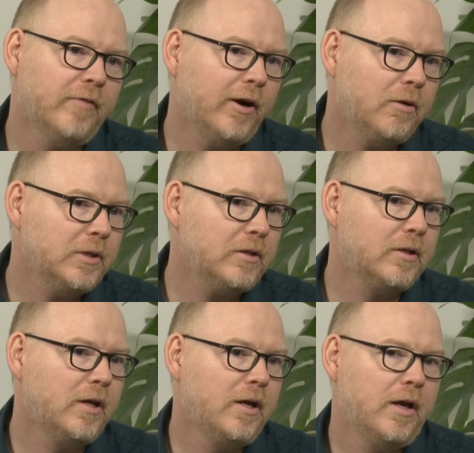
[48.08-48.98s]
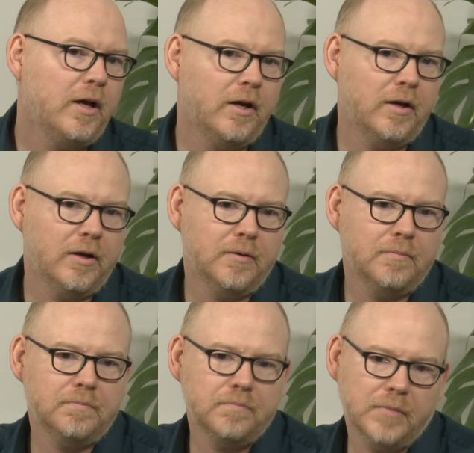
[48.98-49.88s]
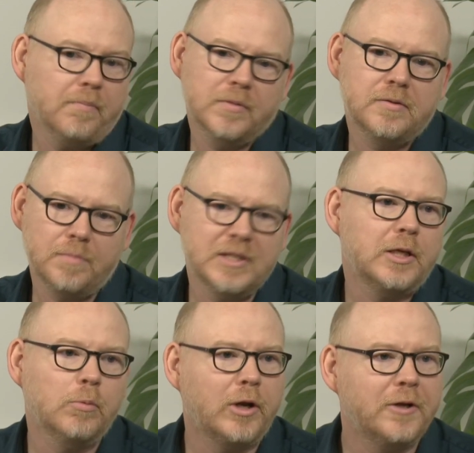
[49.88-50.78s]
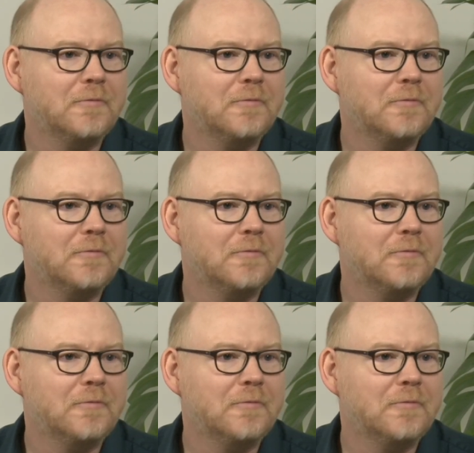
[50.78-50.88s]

environment. Yeah, that's basically what I